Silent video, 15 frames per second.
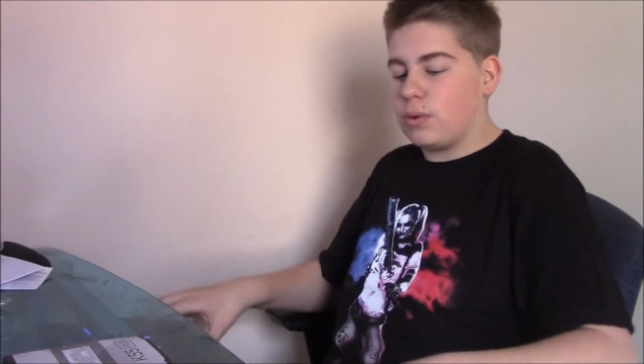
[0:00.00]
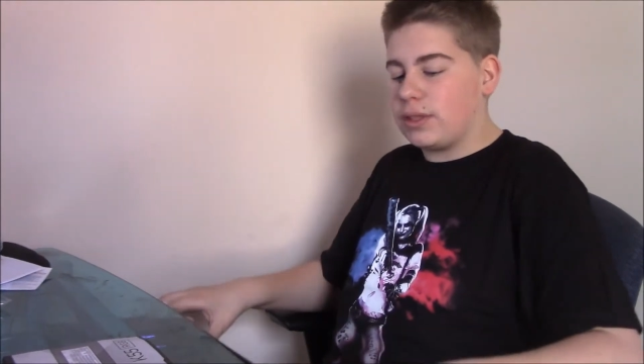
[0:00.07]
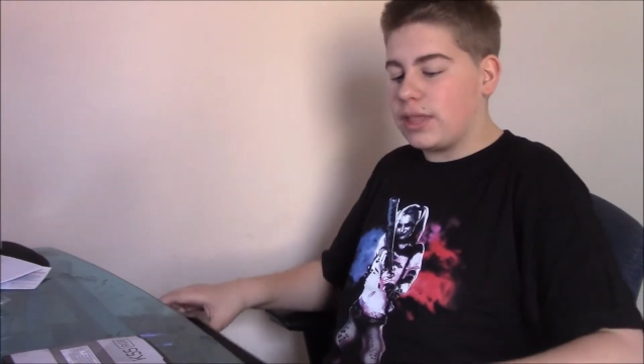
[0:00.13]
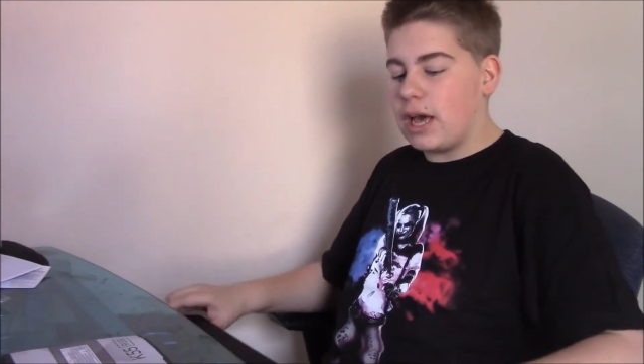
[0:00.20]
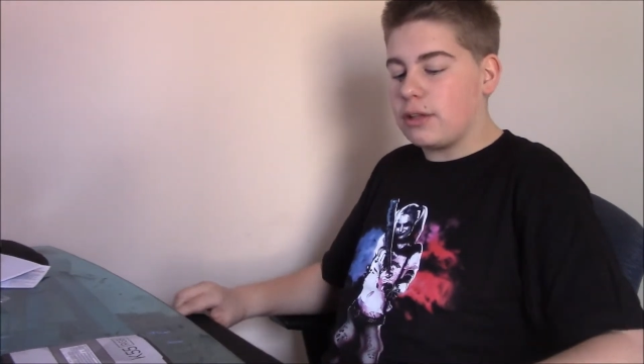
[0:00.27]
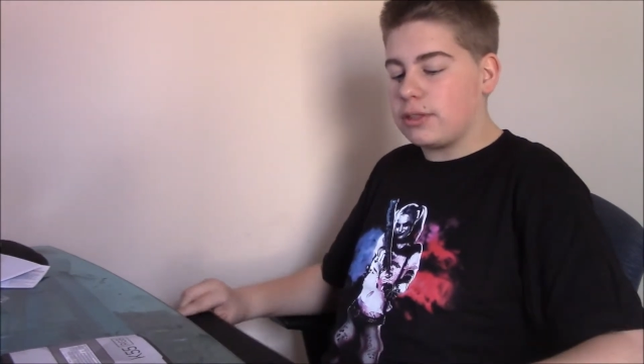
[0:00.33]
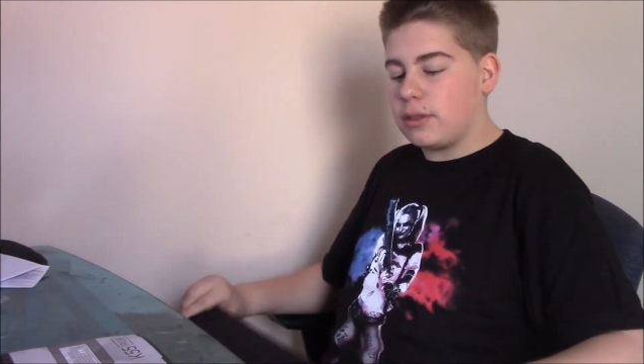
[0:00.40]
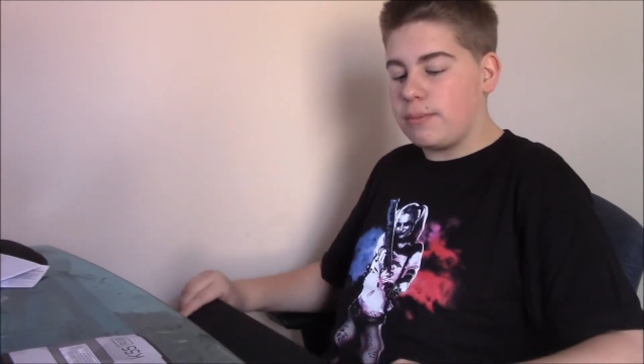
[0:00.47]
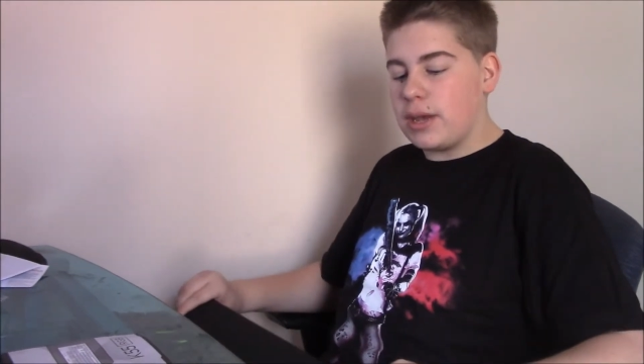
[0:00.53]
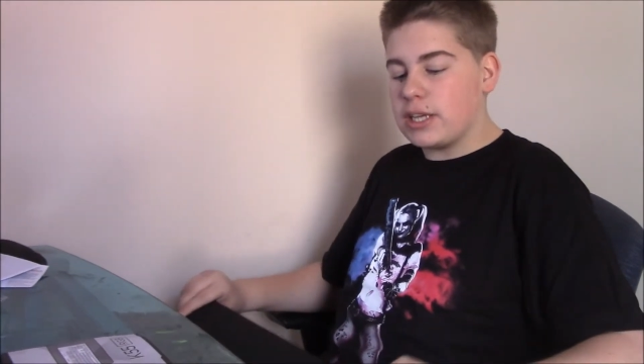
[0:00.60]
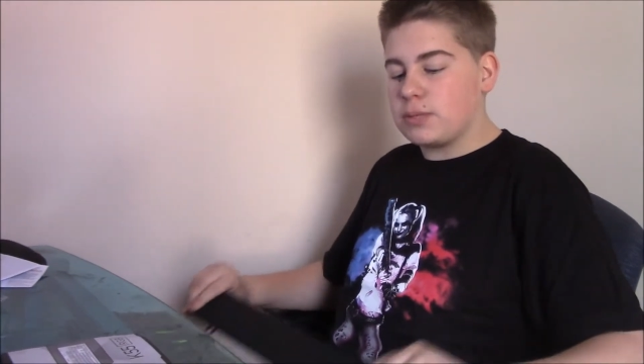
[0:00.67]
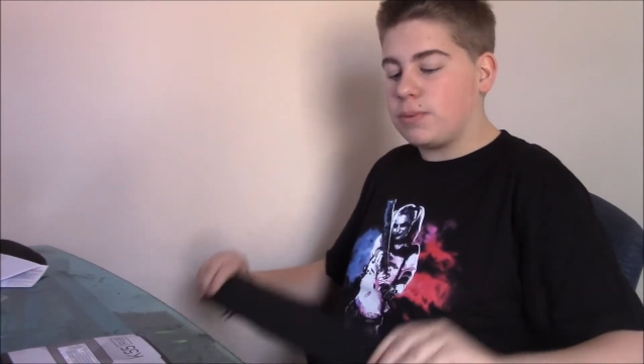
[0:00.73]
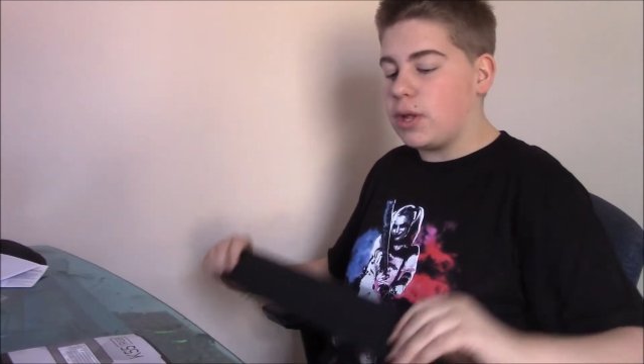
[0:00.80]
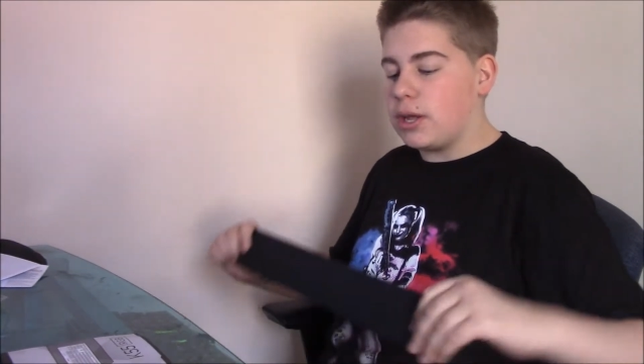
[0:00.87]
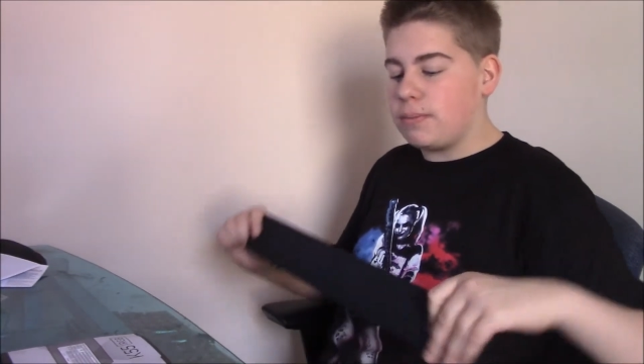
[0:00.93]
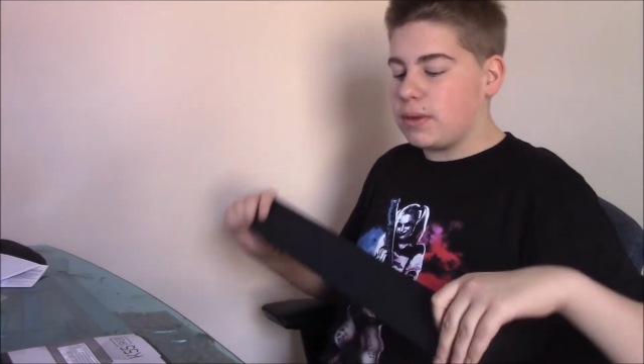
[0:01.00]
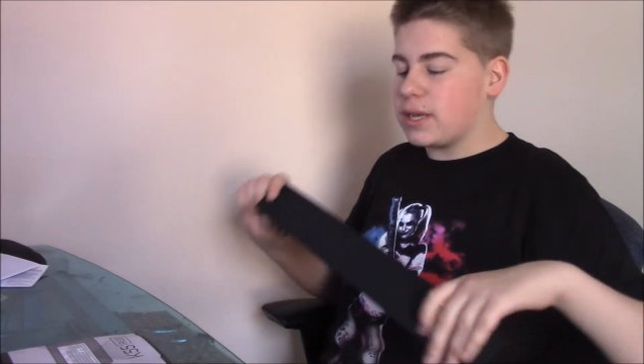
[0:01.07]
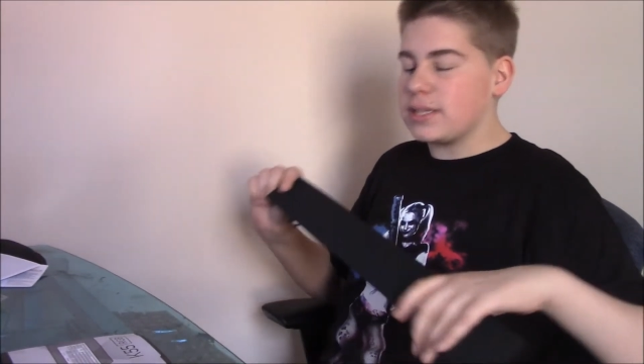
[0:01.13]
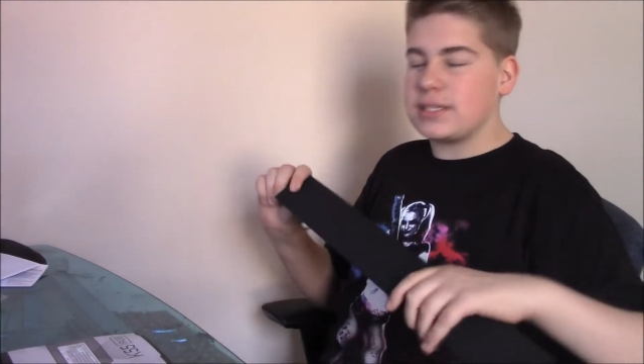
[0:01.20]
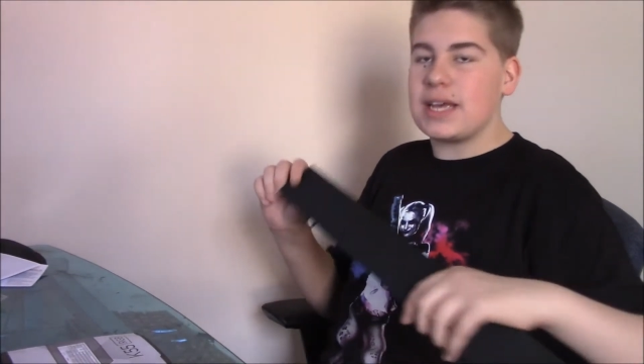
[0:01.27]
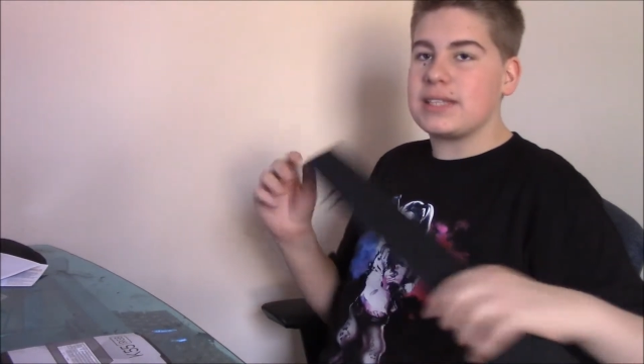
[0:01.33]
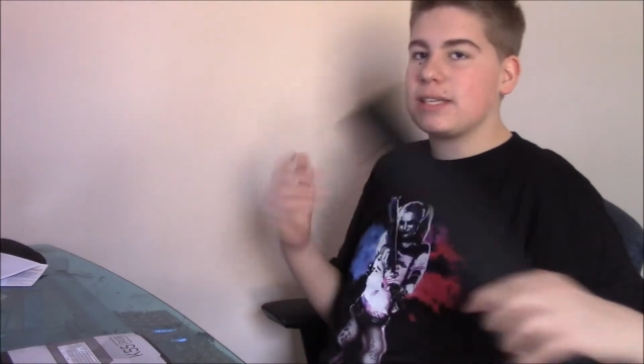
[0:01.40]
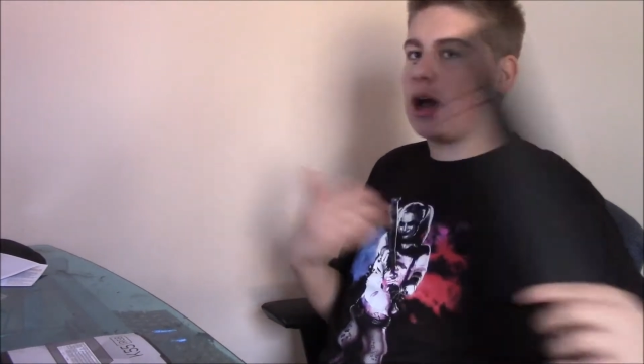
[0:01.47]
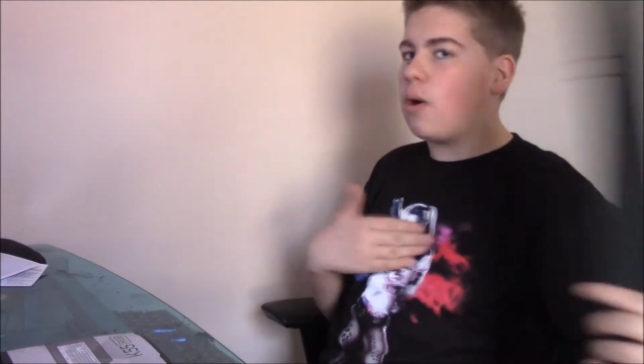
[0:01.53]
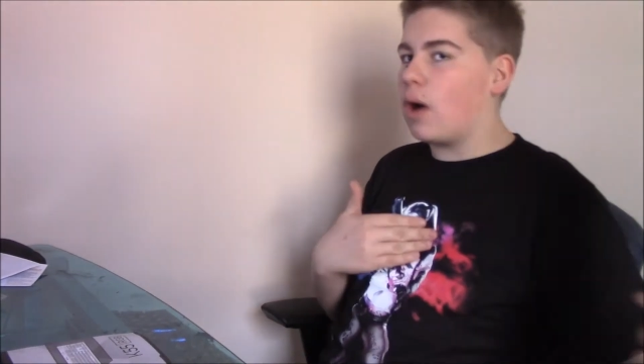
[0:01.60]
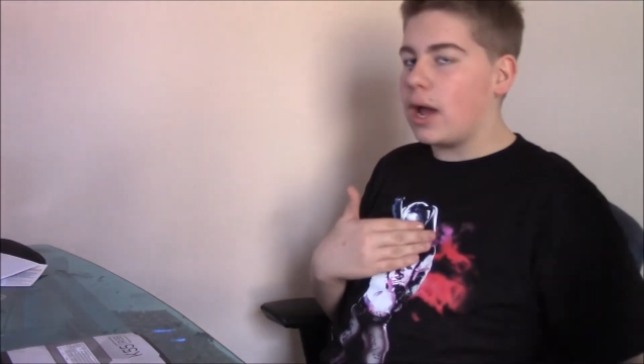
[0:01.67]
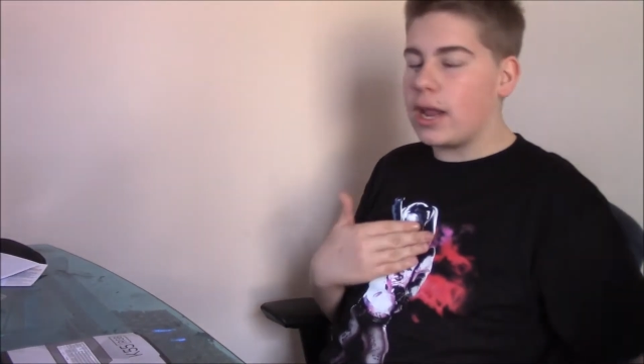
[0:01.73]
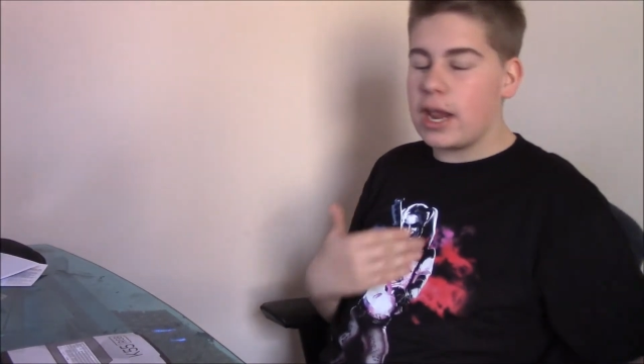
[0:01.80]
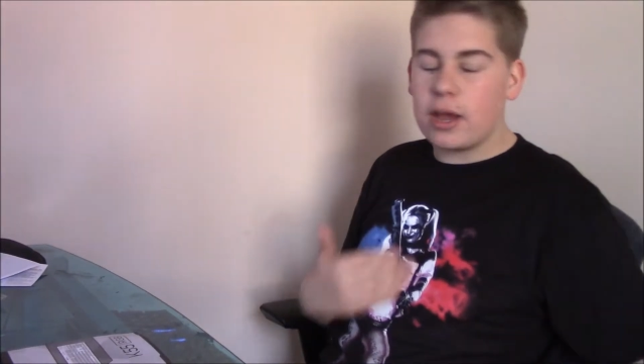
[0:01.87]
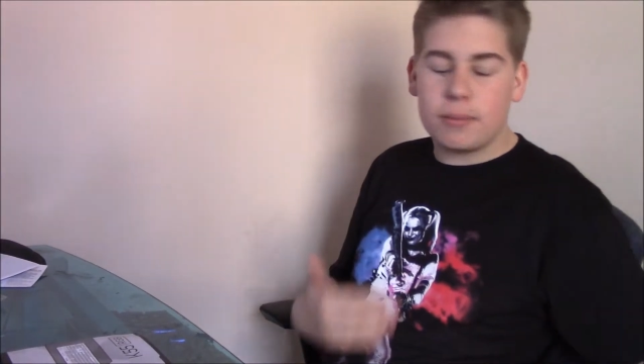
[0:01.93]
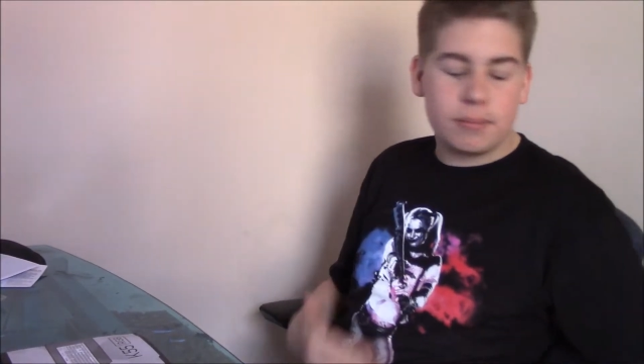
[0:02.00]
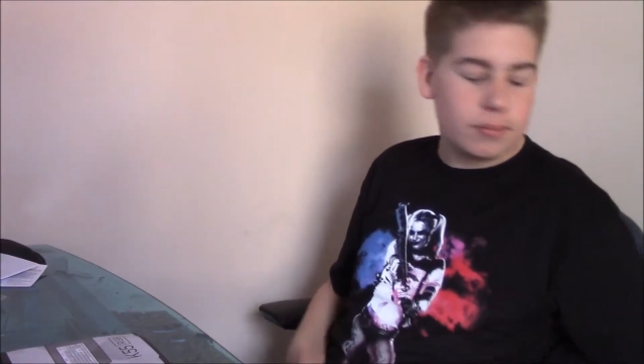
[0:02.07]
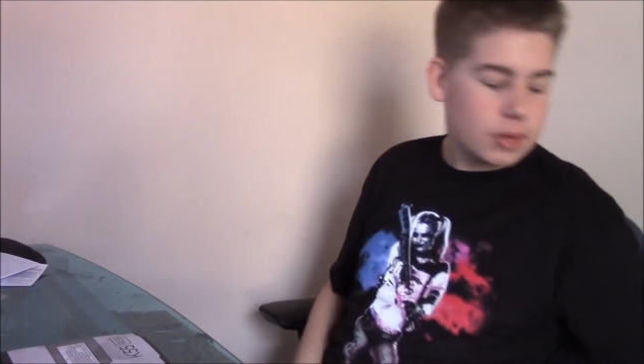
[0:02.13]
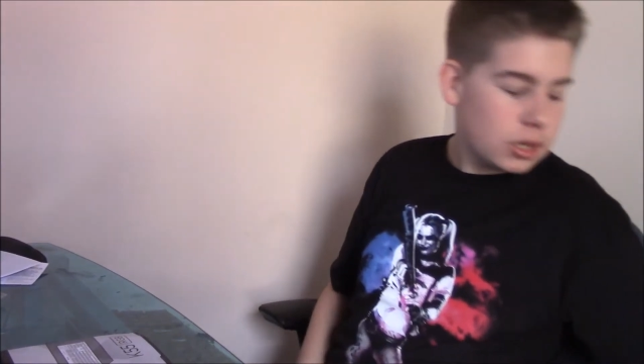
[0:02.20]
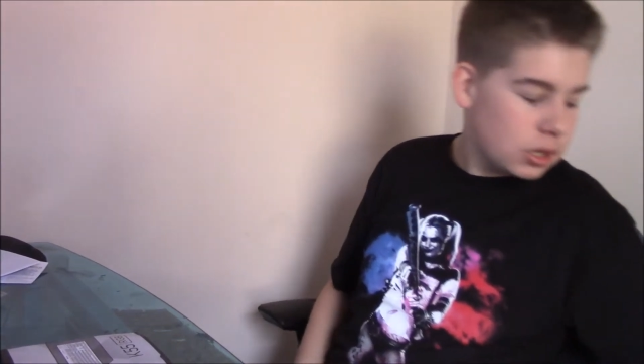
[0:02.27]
without the base play because that's how I am.